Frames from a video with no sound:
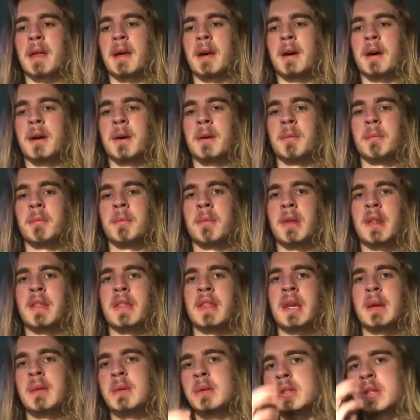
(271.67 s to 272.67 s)
Um,
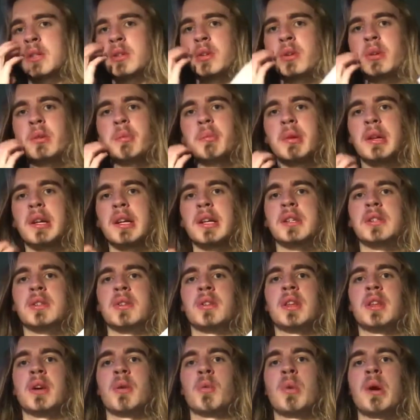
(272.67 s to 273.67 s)
there was no place
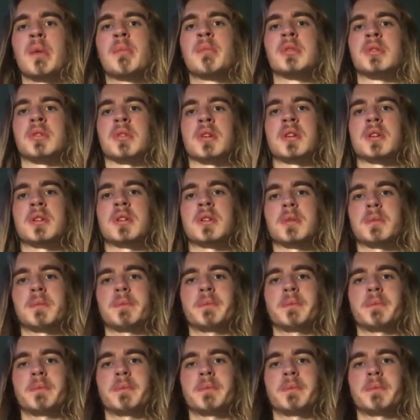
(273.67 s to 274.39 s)
on their website.